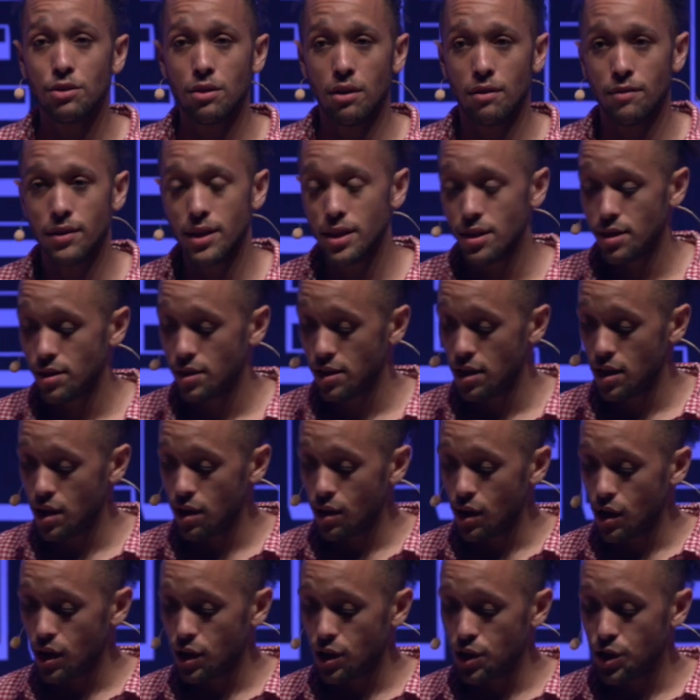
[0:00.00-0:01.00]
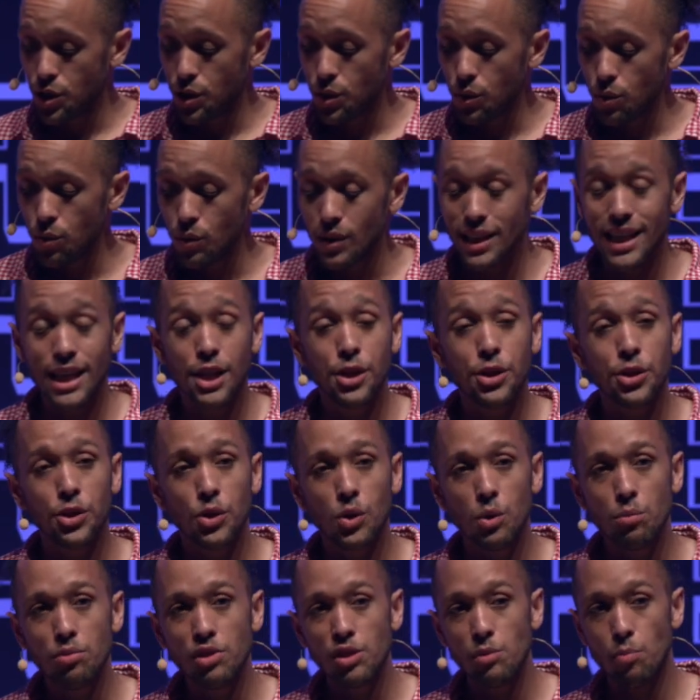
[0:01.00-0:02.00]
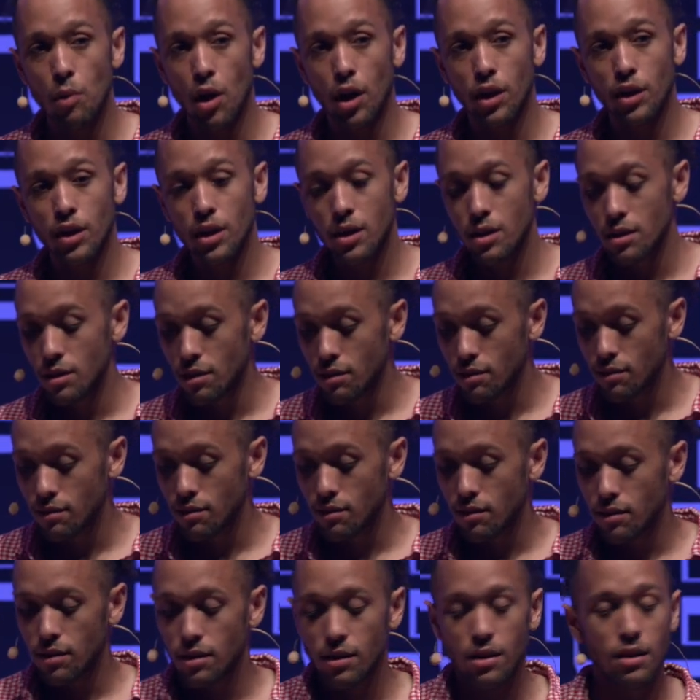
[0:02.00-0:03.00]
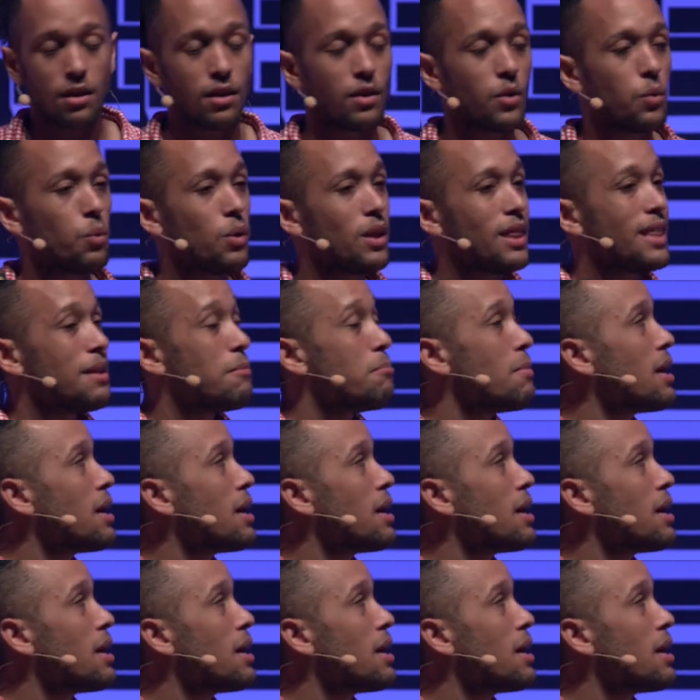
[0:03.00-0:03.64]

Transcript: service to the cube spawner with the